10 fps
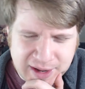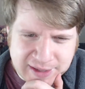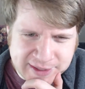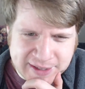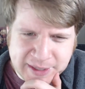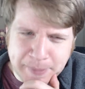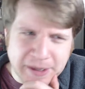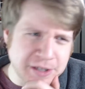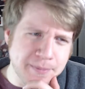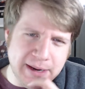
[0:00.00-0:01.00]
It's a
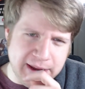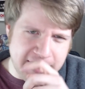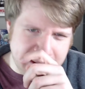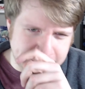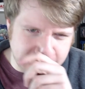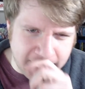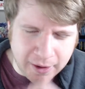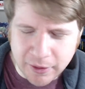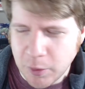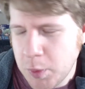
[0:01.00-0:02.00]
bunch of mini games, right,
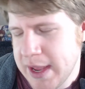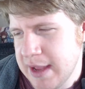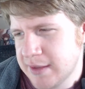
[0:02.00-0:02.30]
on the Wii.